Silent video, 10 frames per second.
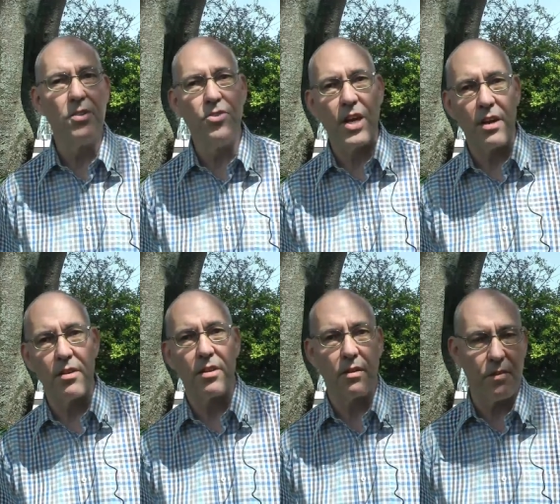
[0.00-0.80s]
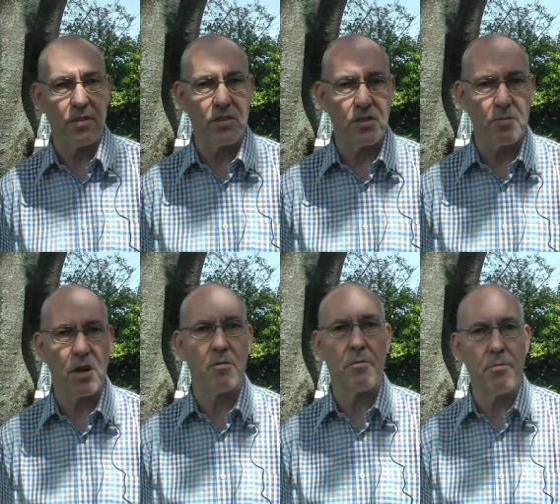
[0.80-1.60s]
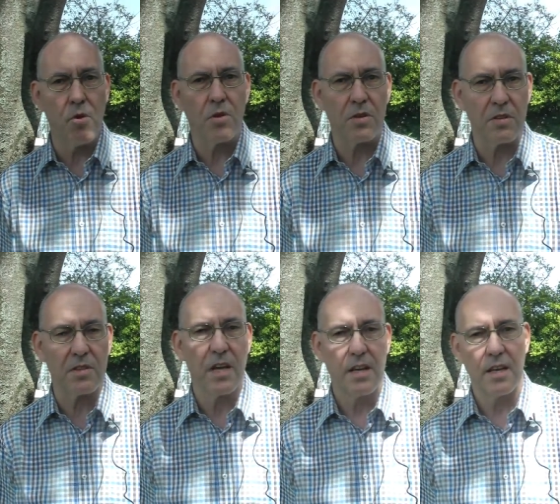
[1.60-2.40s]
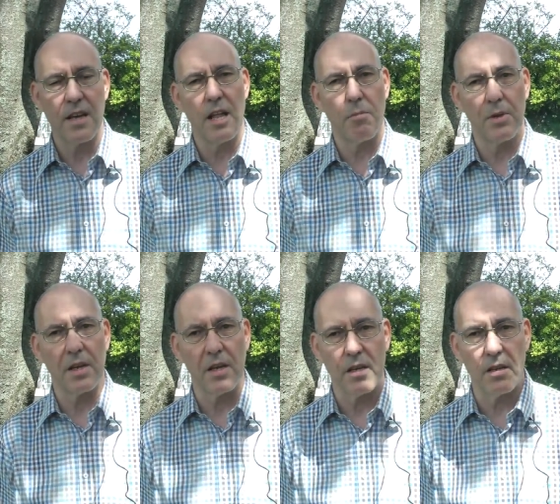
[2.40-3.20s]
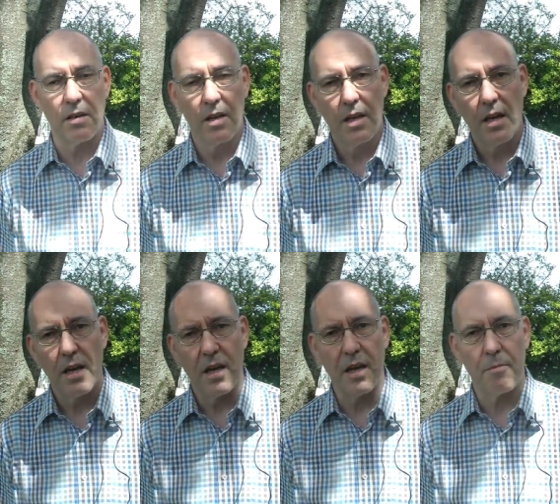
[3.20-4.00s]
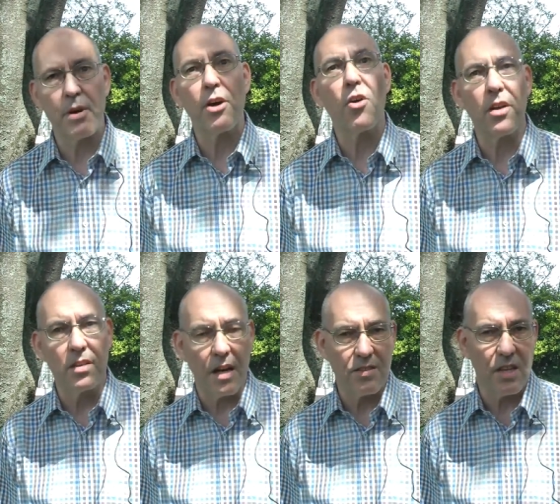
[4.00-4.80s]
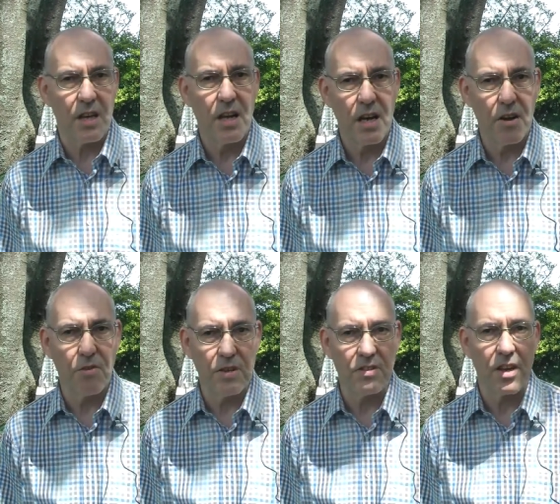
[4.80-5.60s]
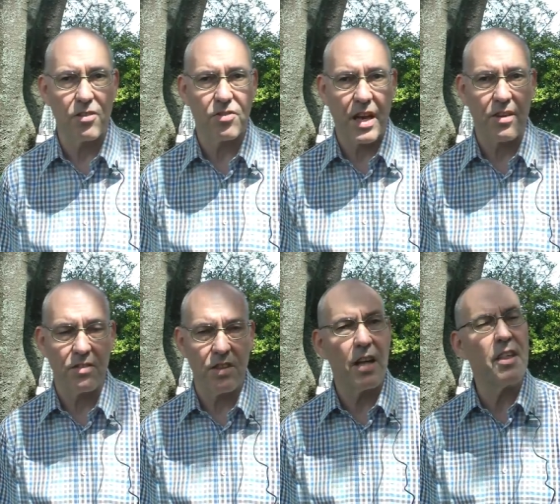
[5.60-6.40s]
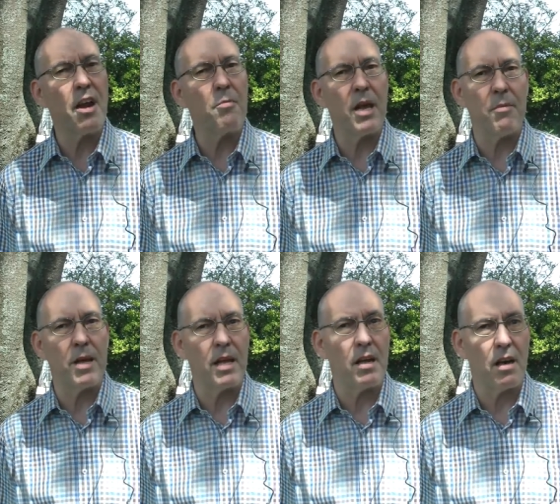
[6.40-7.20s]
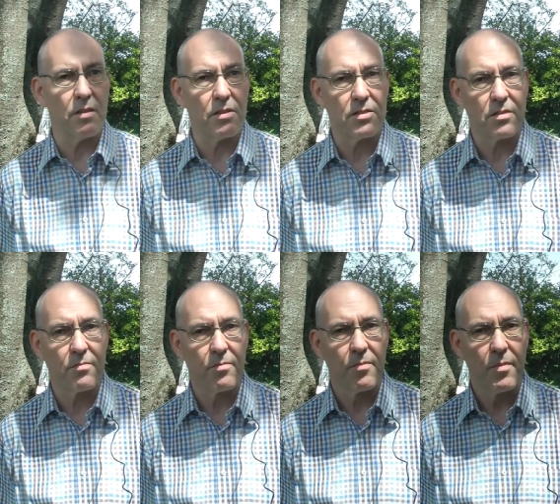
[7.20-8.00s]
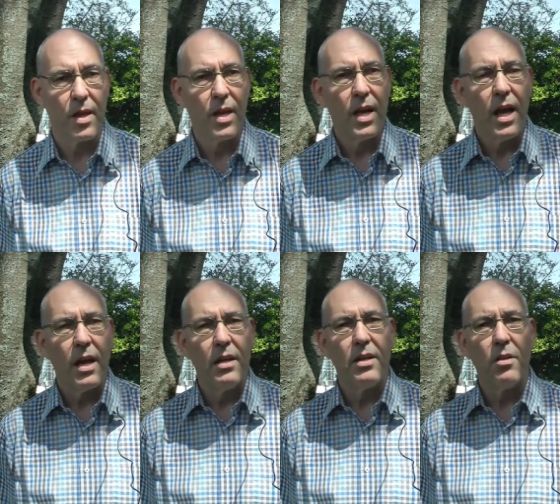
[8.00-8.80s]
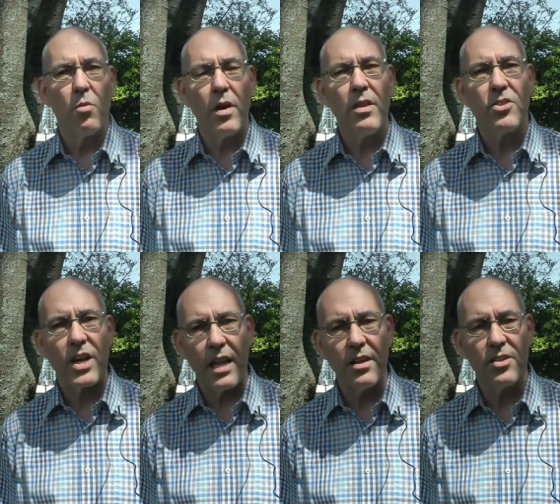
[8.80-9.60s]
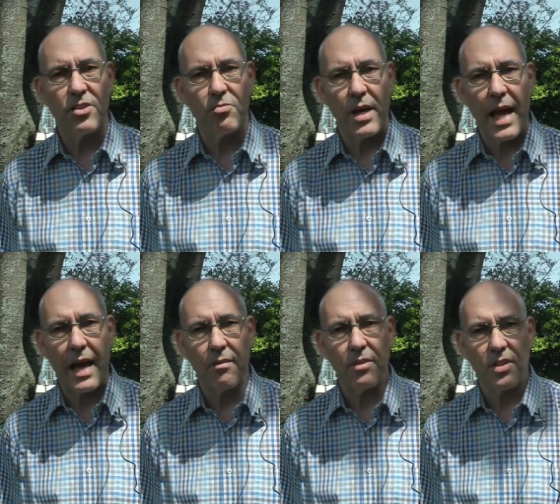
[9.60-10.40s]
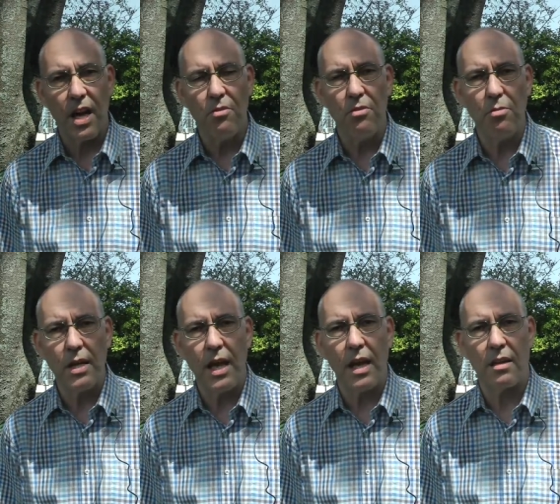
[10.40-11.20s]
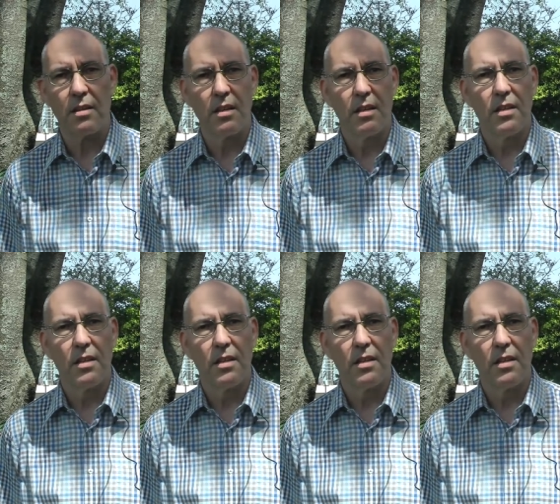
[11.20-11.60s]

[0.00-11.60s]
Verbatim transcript: gender differences become important in helping in uh, prioritising our research strategies. And there are many, many others. One of the challenges we have is how do we get